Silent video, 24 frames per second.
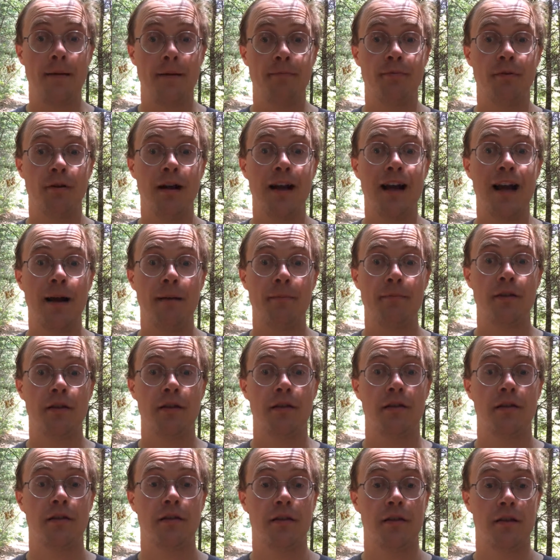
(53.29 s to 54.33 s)

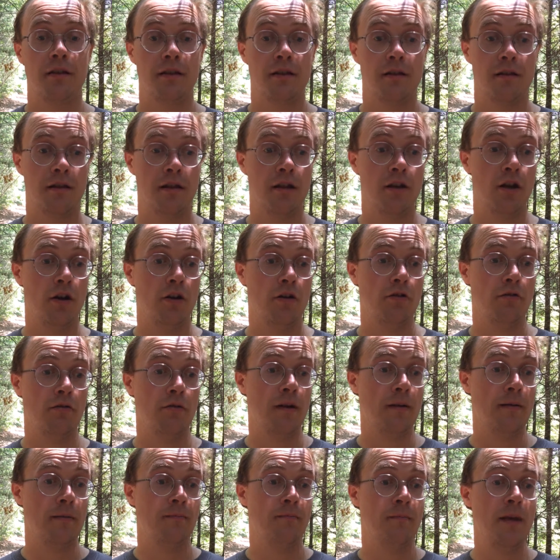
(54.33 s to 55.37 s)
perhaps,
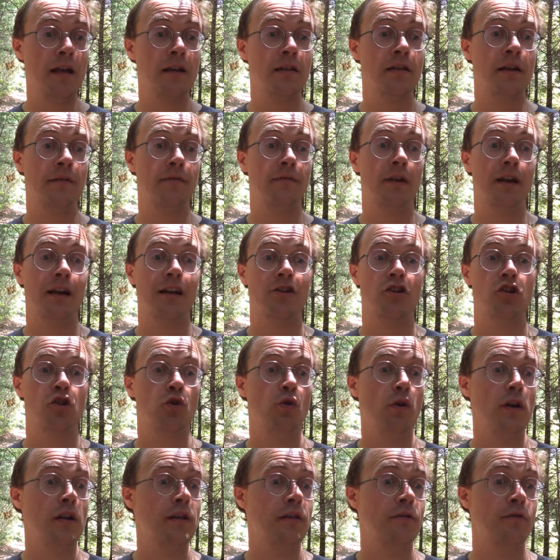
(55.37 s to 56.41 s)
make something like a
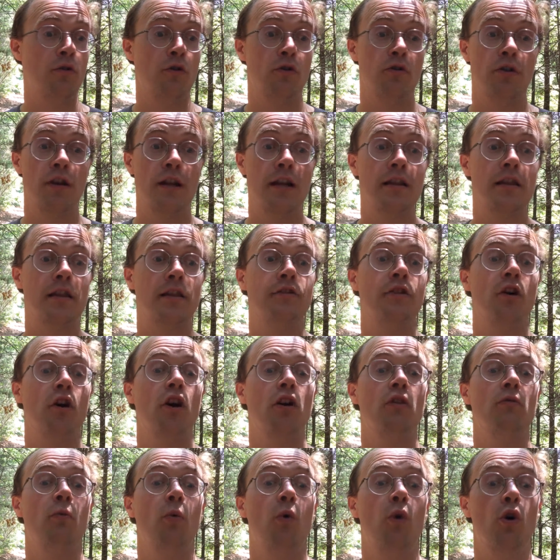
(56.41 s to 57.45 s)
Toy Story,
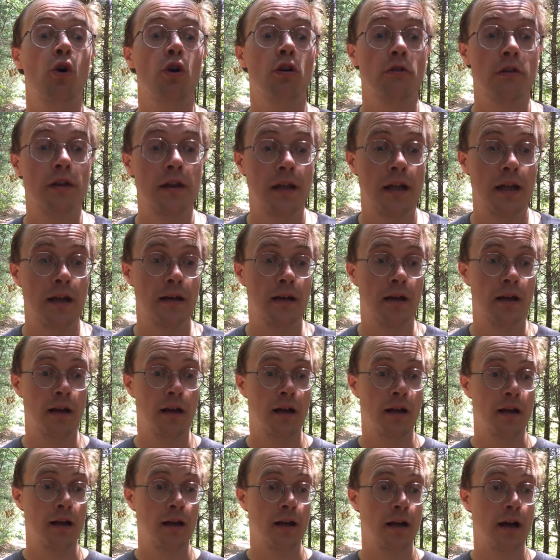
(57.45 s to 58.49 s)
Star Wars, and
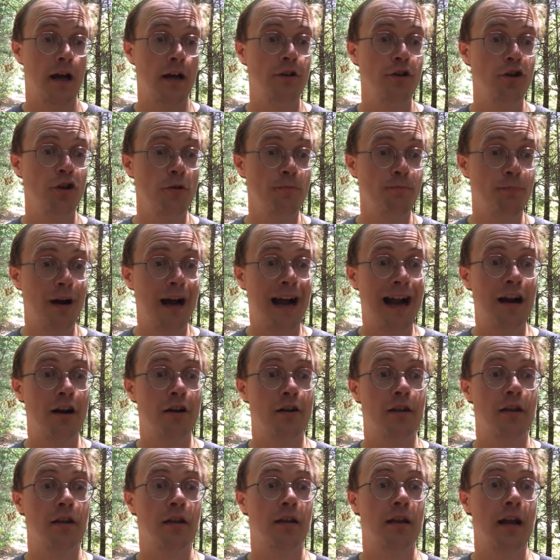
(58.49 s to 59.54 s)
a new
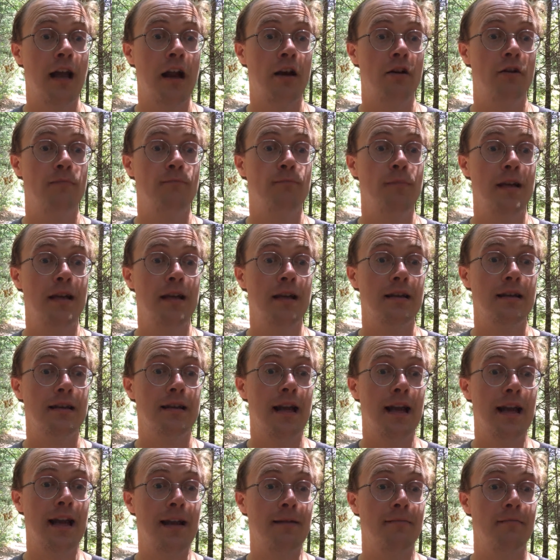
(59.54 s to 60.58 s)
Pirates of the Caribbean
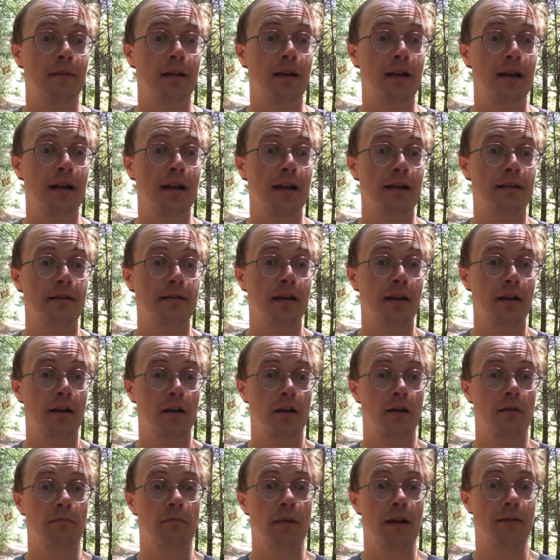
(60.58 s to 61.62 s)
game. And
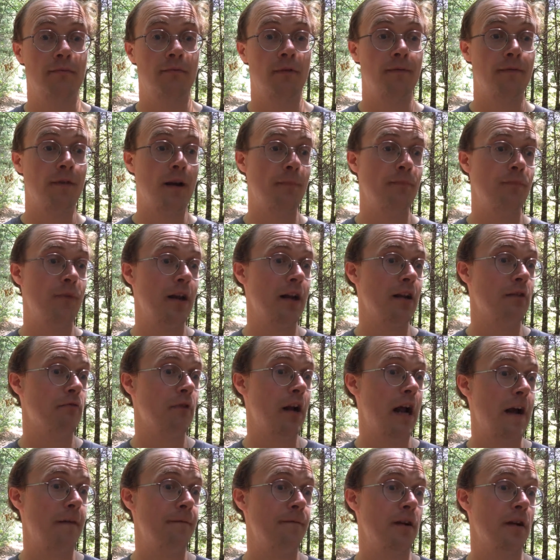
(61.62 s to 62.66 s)
like with updated
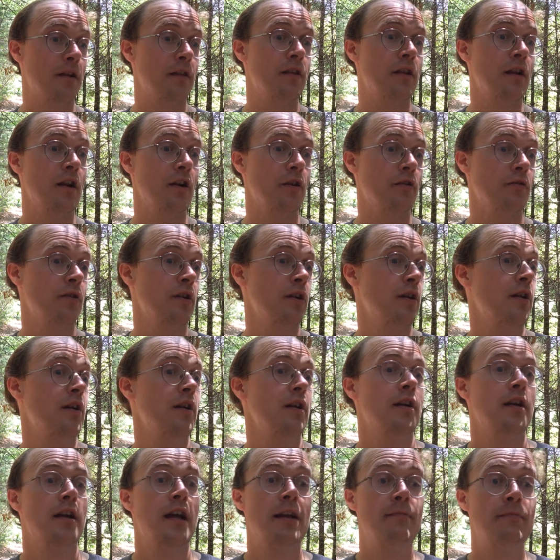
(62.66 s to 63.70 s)
graphics here,
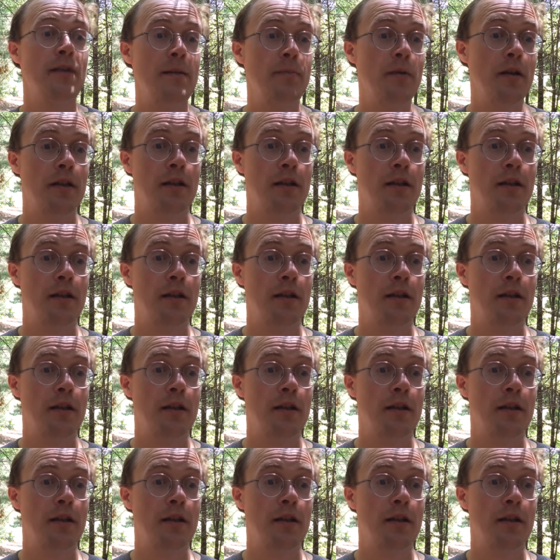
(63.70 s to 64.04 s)
and maybe